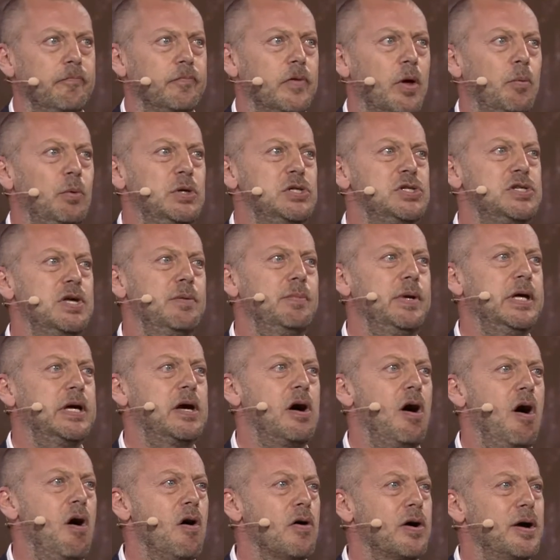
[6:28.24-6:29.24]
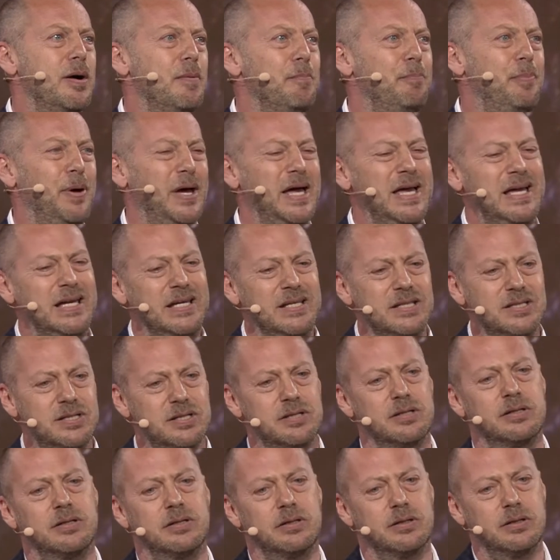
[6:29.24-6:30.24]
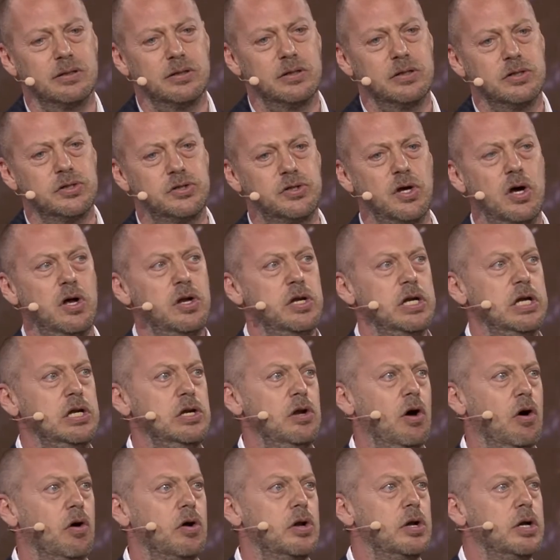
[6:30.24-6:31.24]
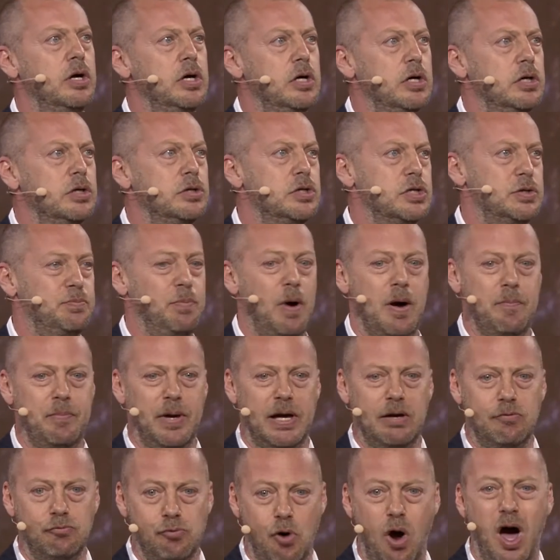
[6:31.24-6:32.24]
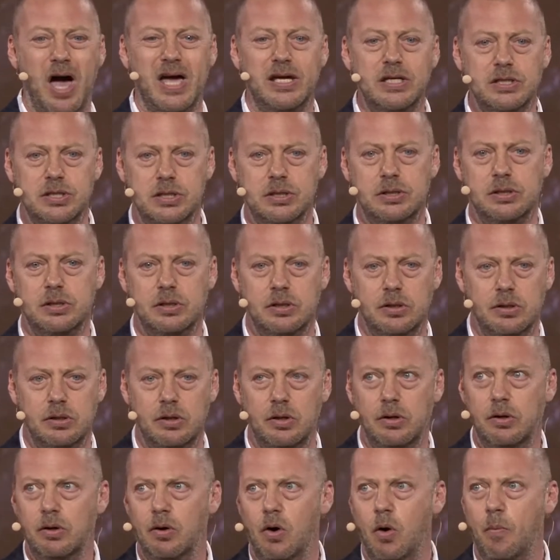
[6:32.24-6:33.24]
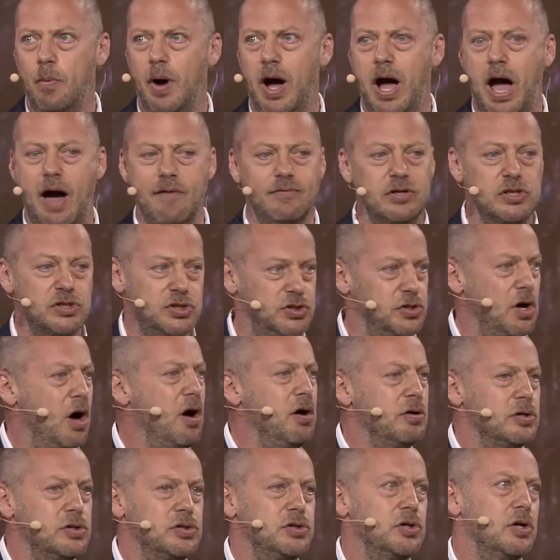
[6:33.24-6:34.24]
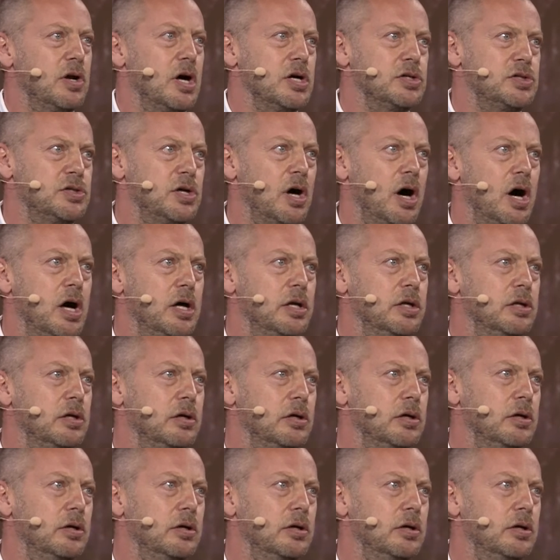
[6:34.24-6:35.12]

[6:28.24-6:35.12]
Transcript: And we simply can't compete, certainly not just by being right or by having science on our side.